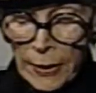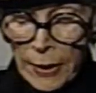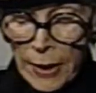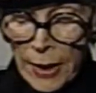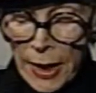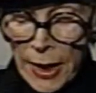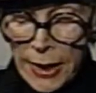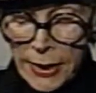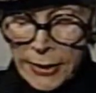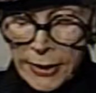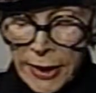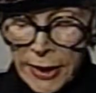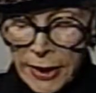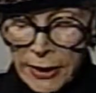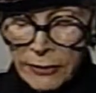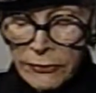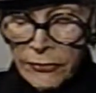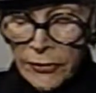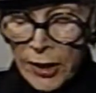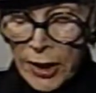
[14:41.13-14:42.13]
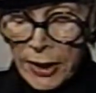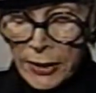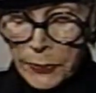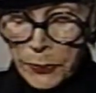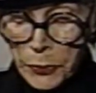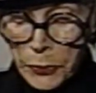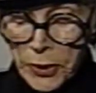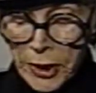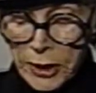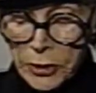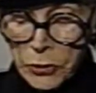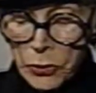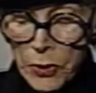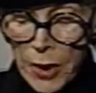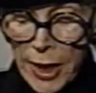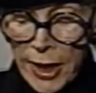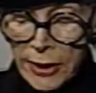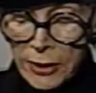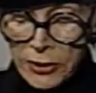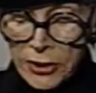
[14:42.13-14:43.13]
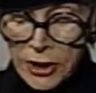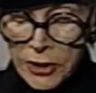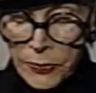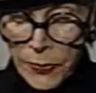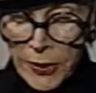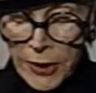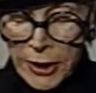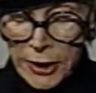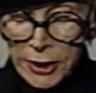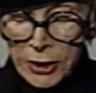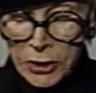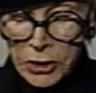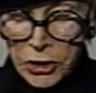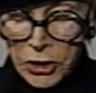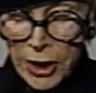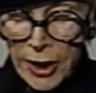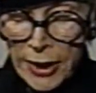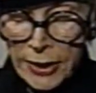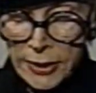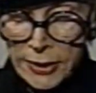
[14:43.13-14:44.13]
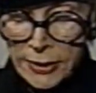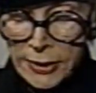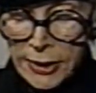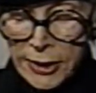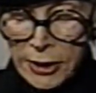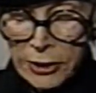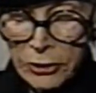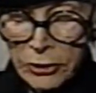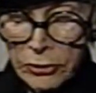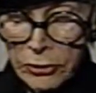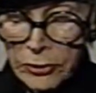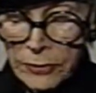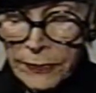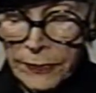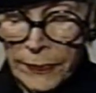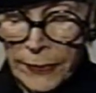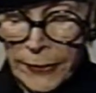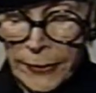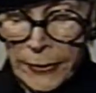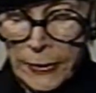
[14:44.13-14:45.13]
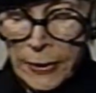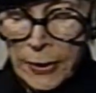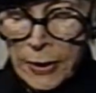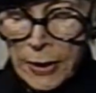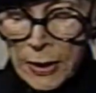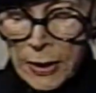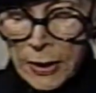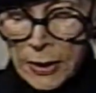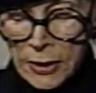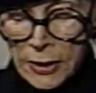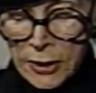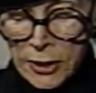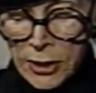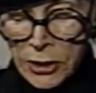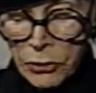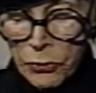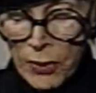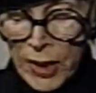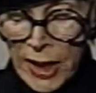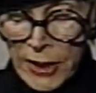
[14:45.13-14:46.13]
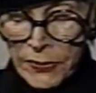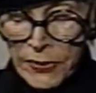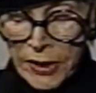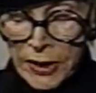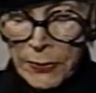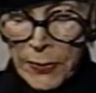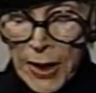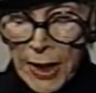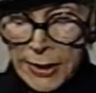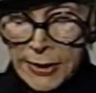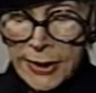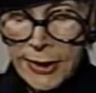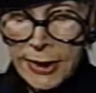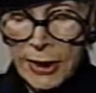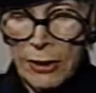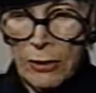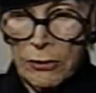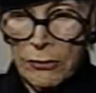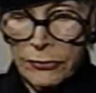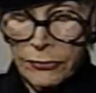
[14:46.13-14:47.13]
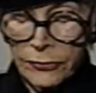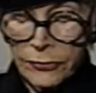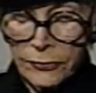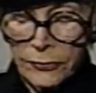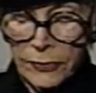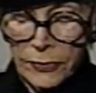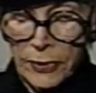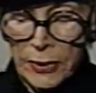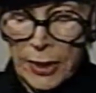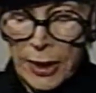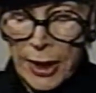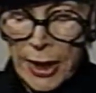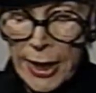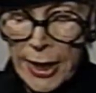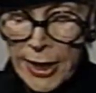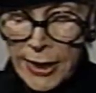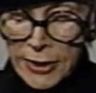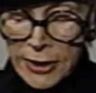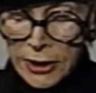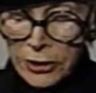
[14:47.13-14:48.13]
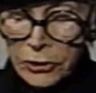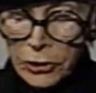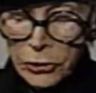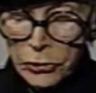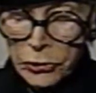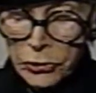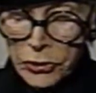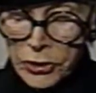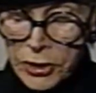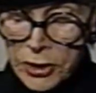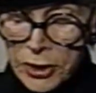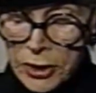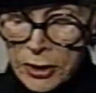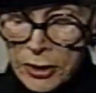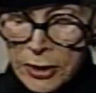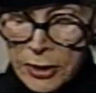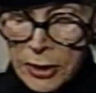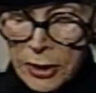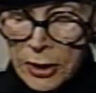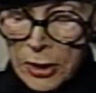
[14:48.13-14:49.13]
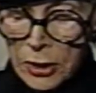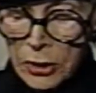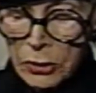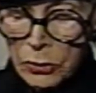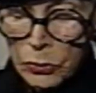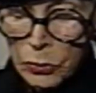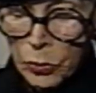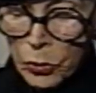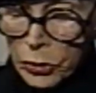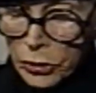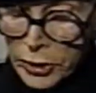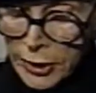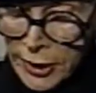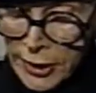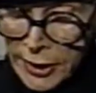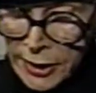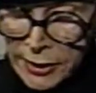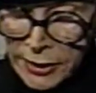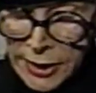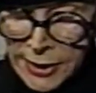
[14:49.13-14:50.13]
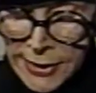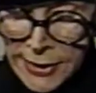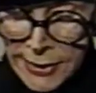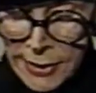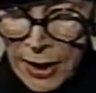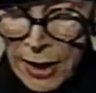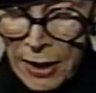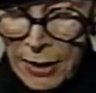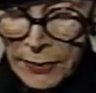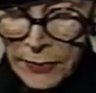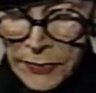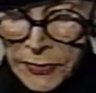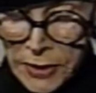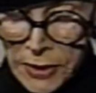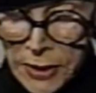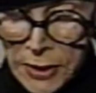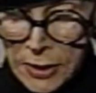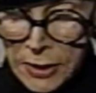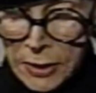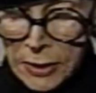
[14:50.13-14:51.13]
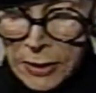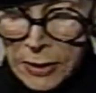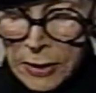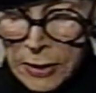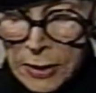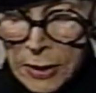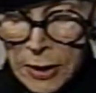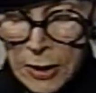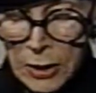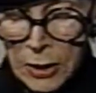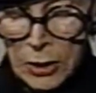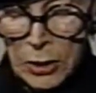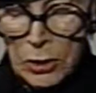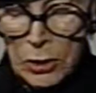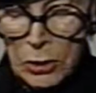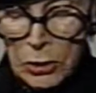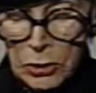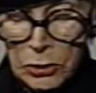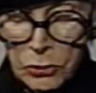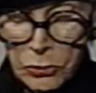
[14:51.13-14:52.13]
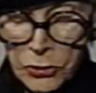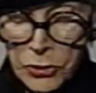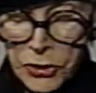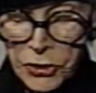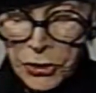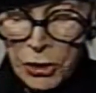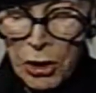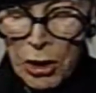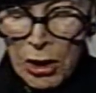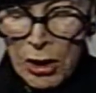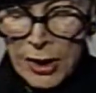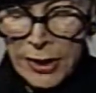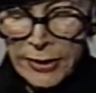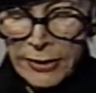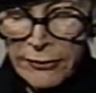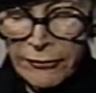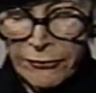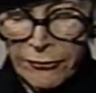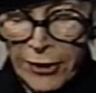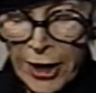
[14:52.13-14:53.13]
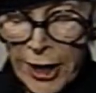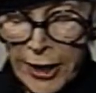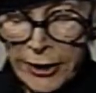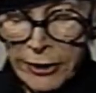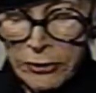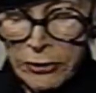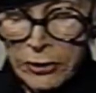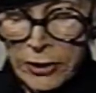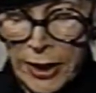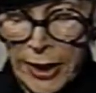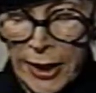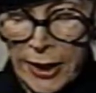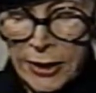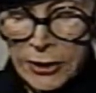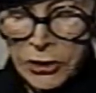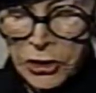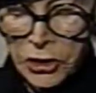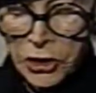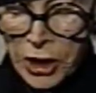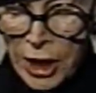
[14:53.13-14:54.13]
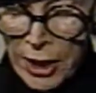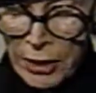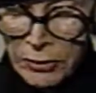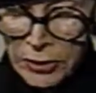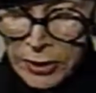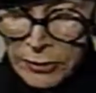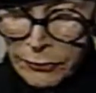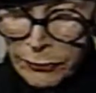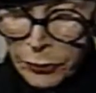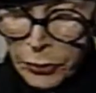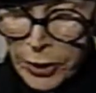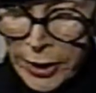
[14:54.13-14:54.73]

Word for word: I gave a pretrial speech at a dinner describing myself as a nurse working in the slums who saw a fire and shouted for